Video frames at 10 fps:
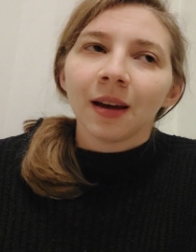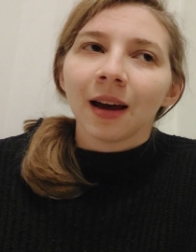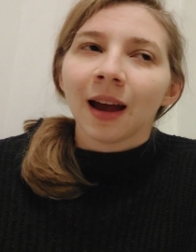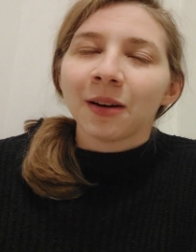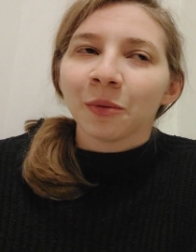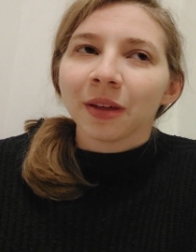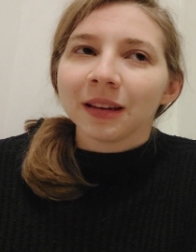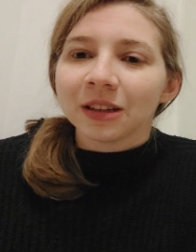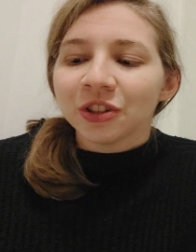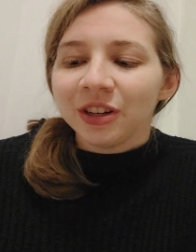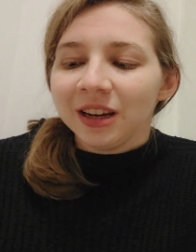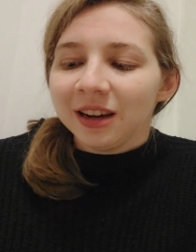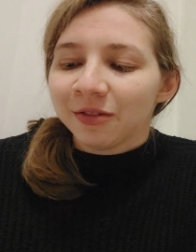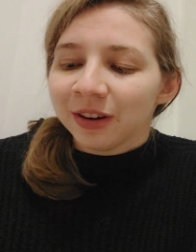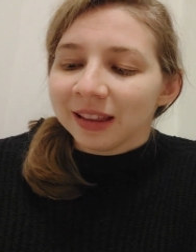I don't think that
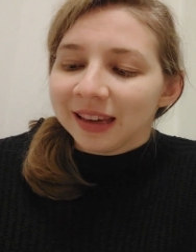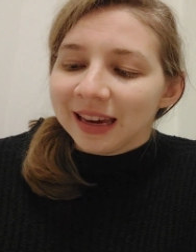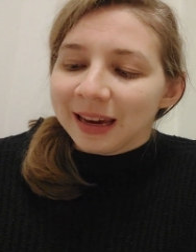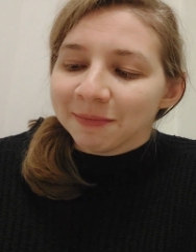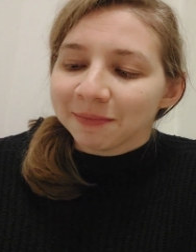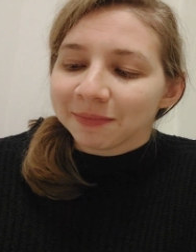she really,